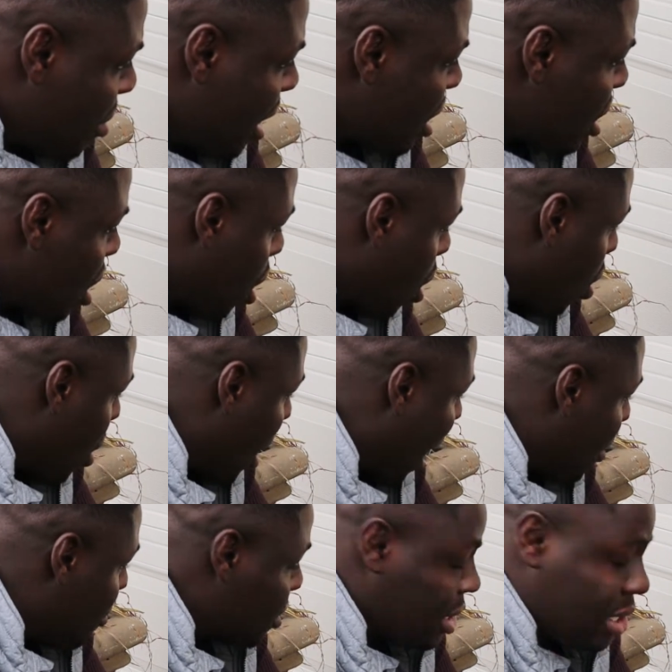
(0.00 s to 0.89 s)
may know,
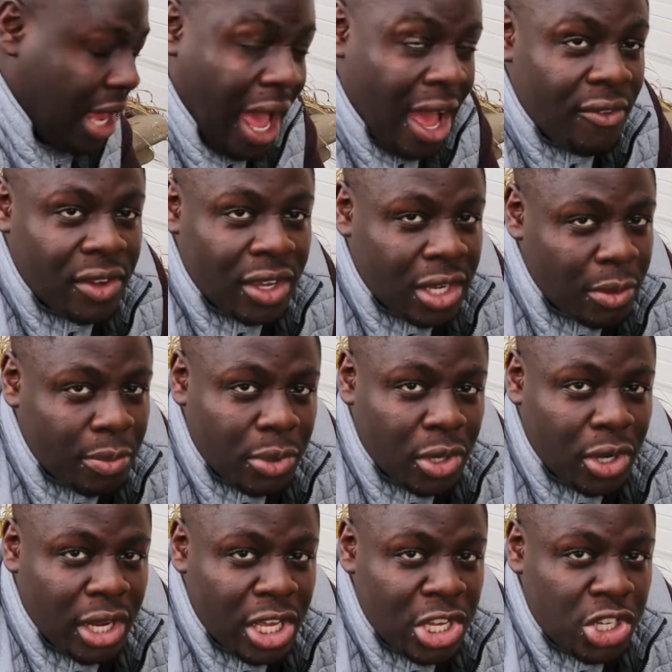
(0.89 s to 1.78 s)
I was having
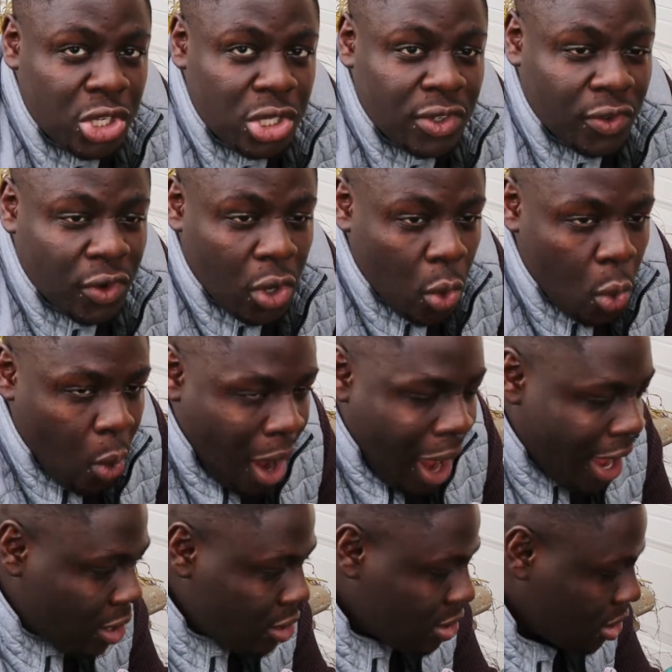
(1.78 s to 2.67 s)
computer issues for a
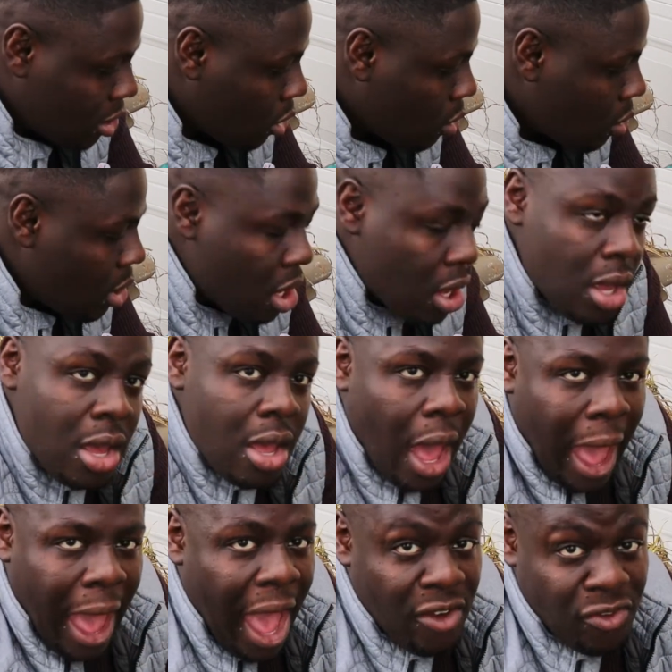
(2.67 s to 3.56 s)
while, so
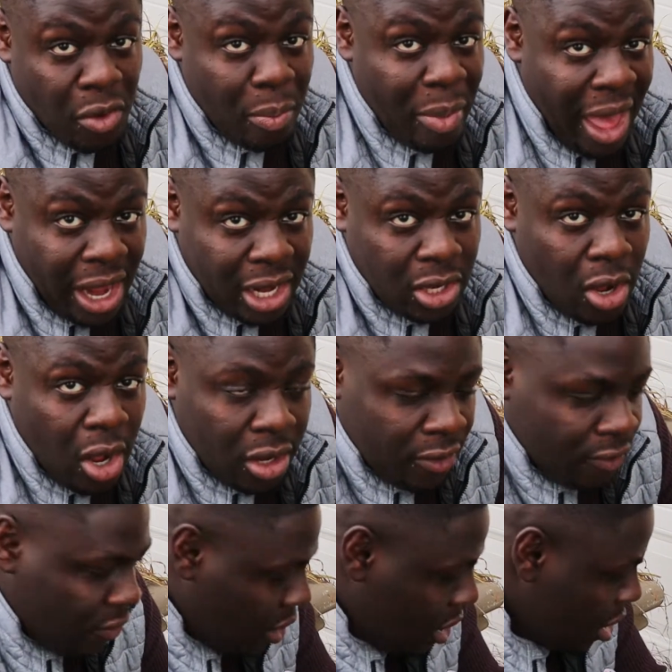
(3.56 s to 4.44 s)
I have a
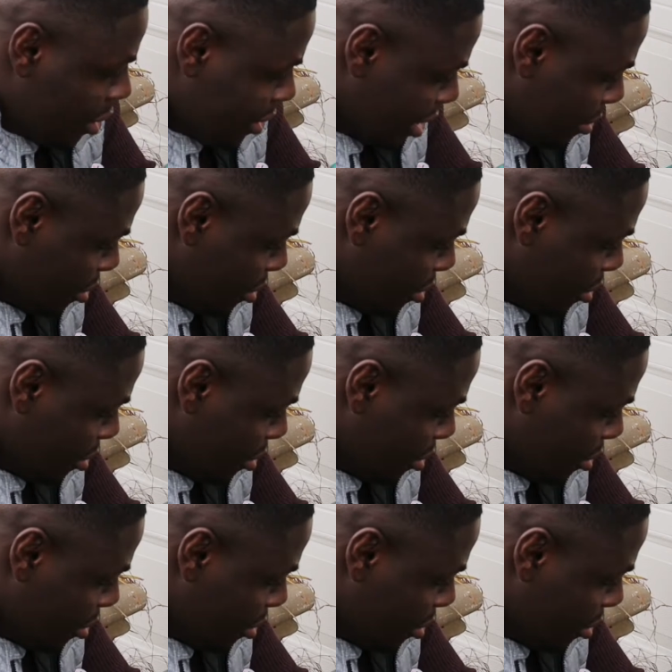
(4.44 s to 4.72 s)
backlog of videos